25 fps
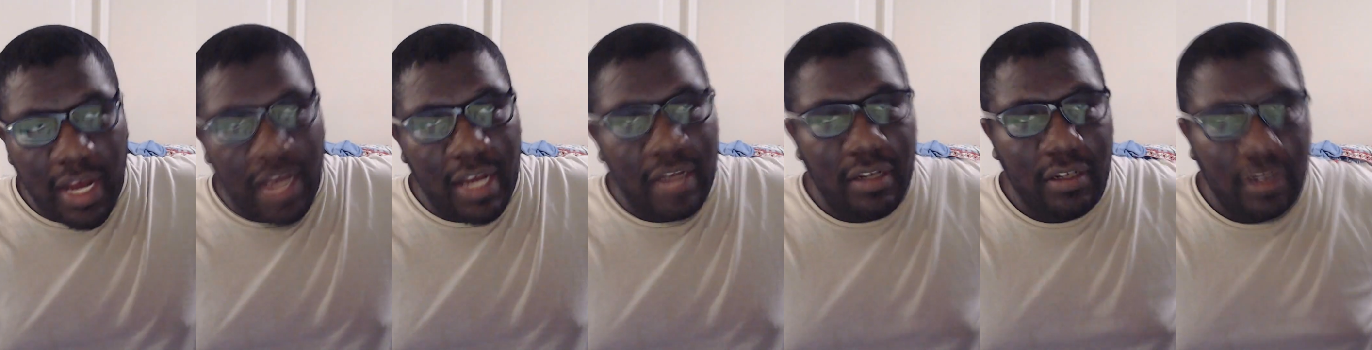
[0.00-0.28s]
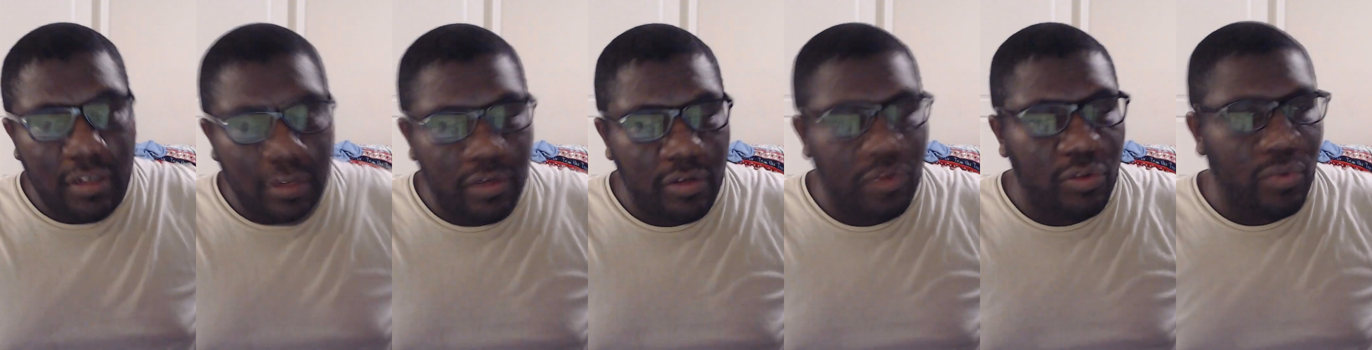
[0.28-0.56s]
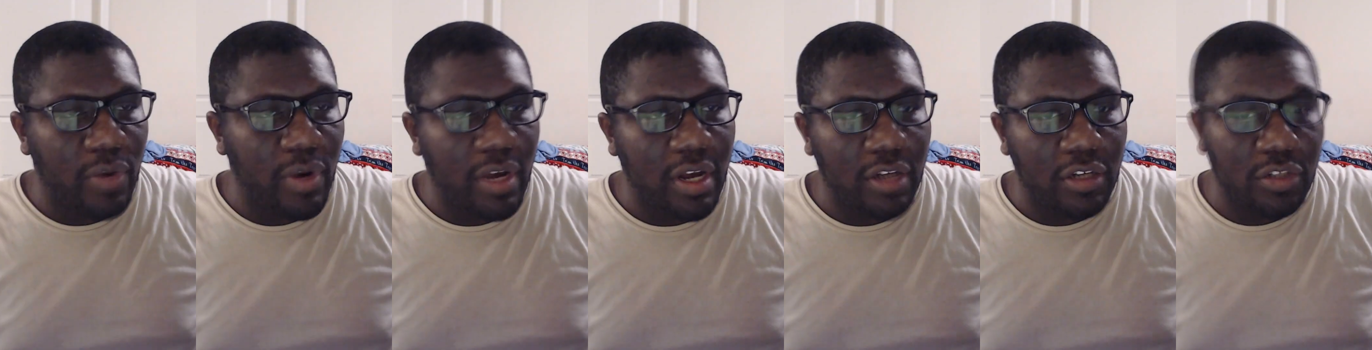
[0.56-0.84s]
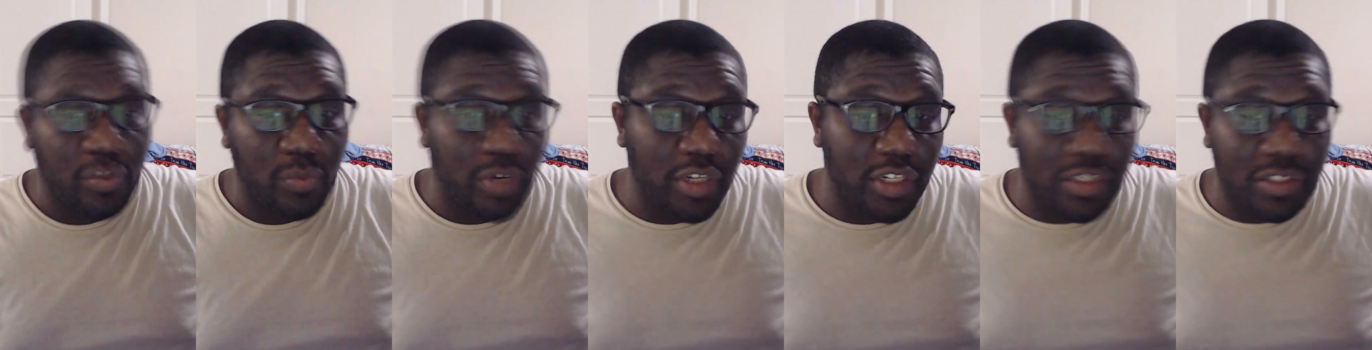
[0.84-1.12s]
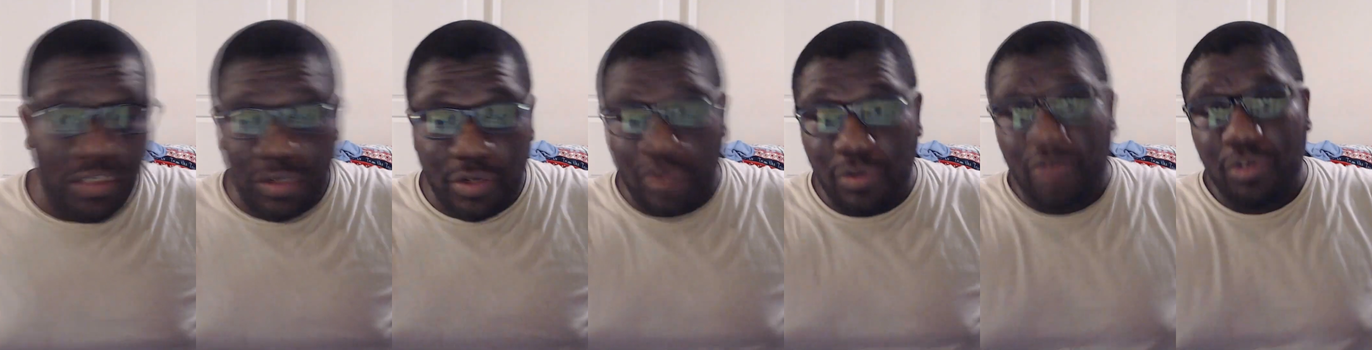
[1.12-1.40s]
you know, 300, which
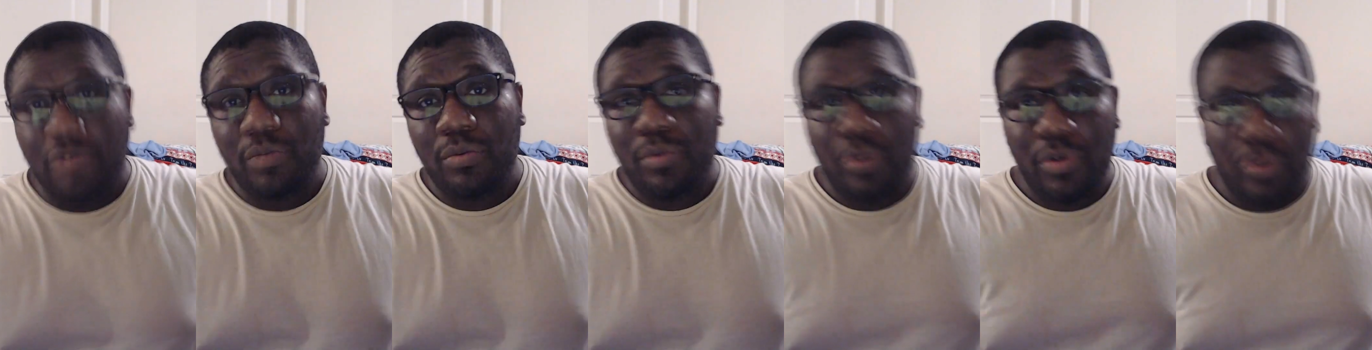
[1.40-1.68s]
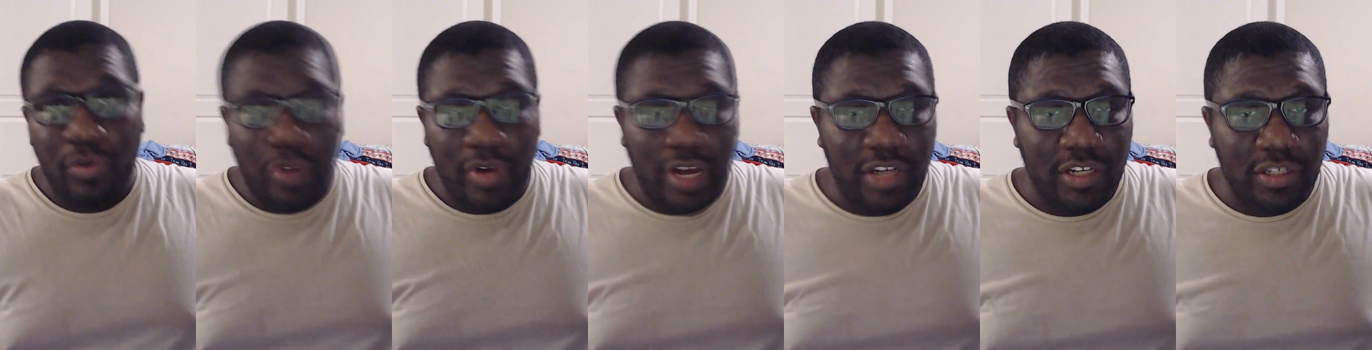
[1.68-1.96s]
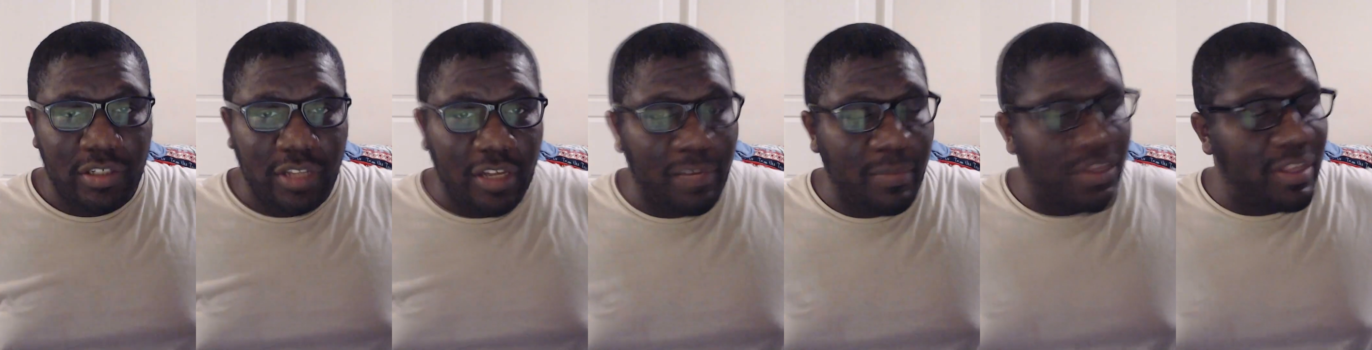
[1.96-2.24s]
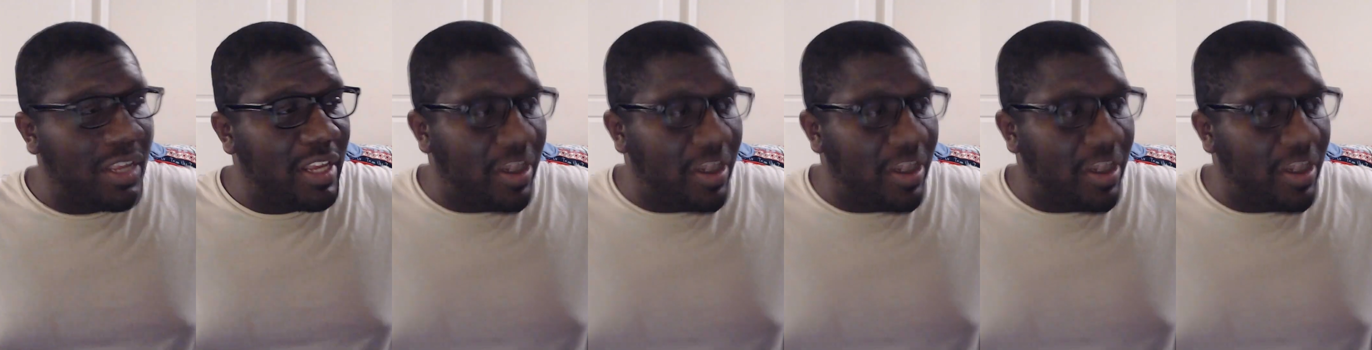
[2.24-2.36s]
YouTube congratulate me.